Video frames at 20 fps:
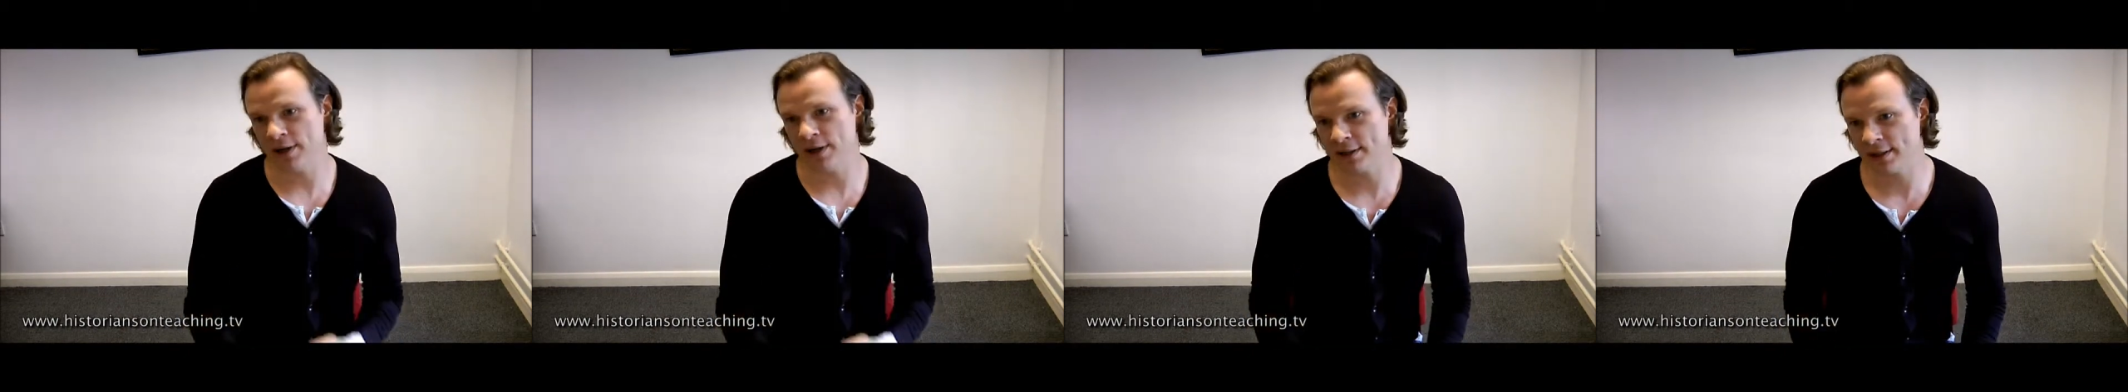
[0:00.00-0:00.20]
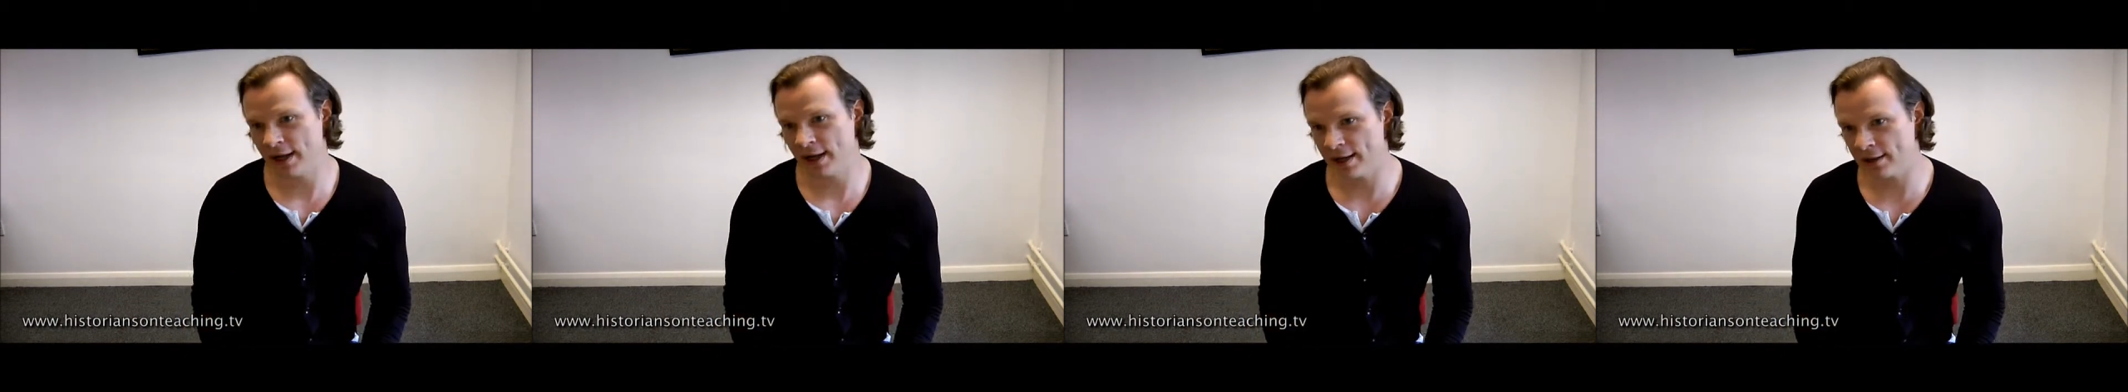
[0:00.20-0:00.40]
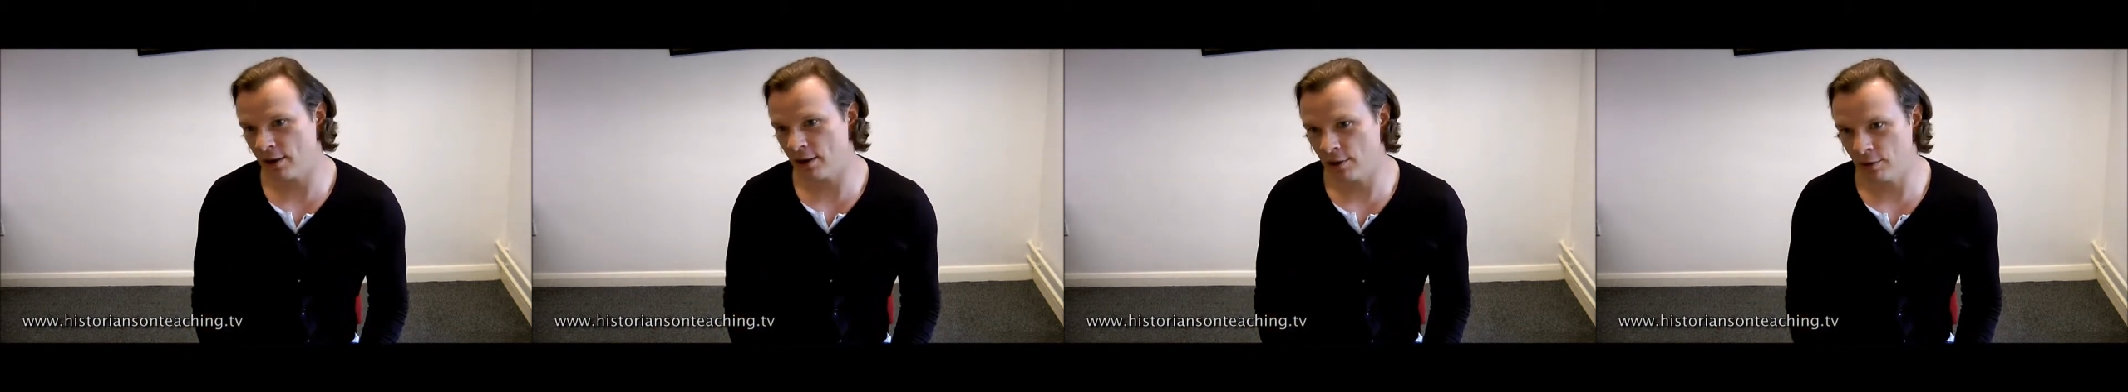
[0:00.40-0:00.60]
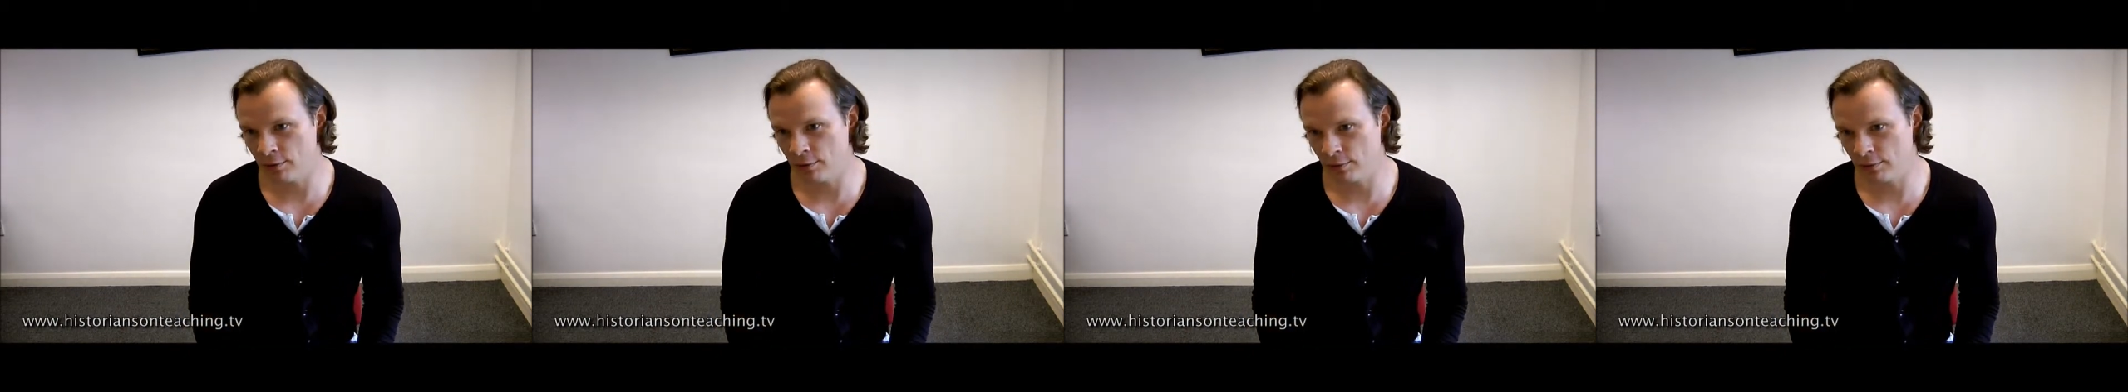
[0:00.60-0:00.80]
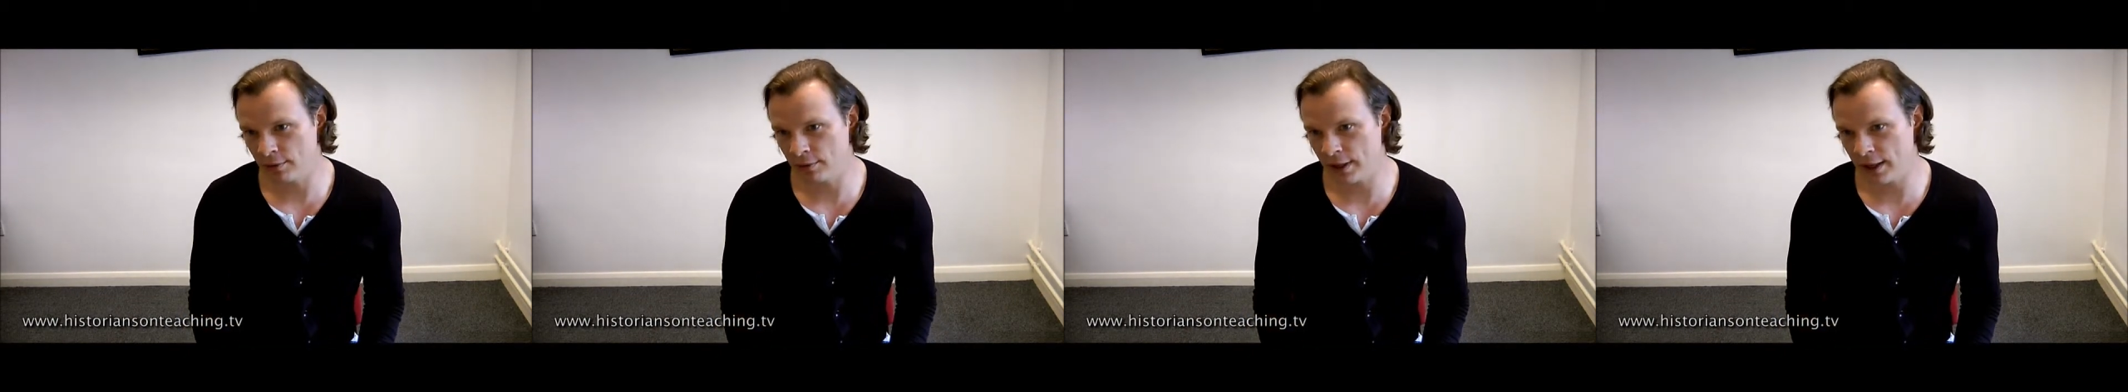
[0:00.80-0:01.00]
into that
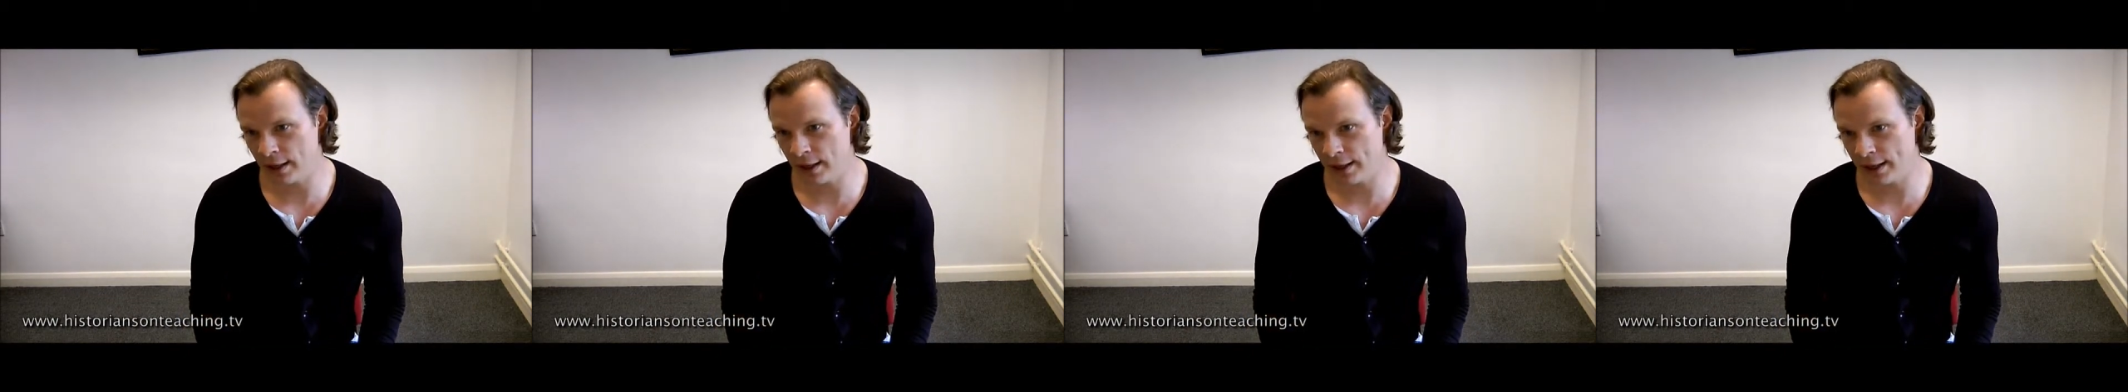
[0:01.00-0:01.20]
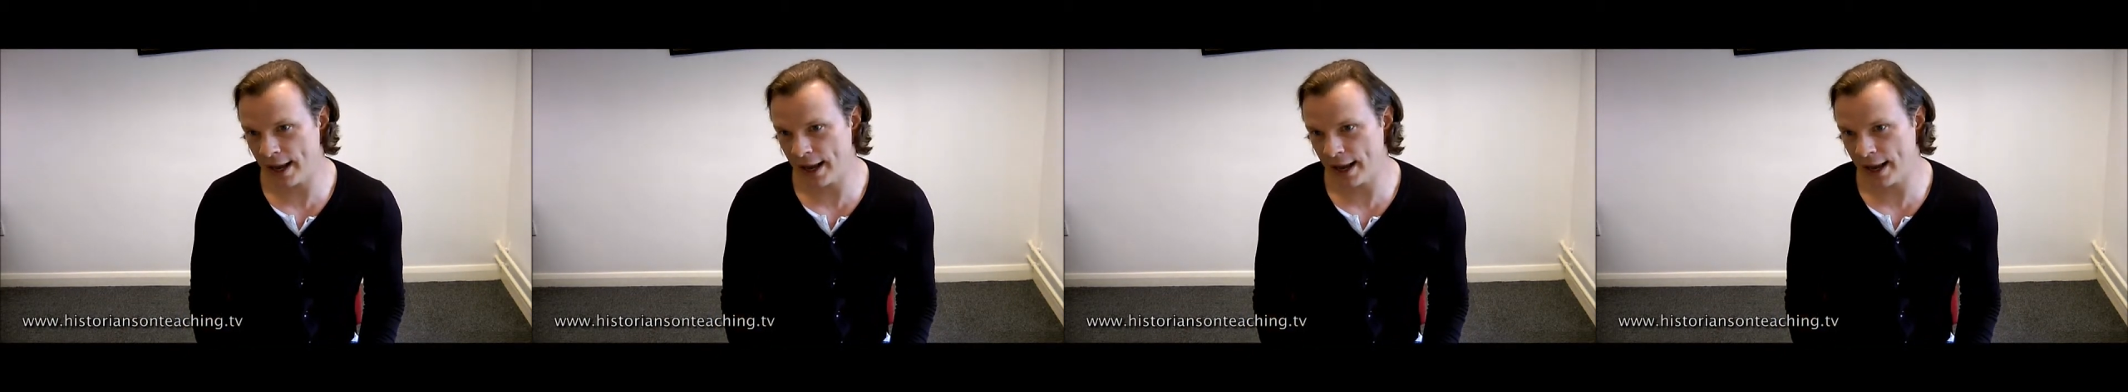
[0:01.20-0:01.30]
whole uh,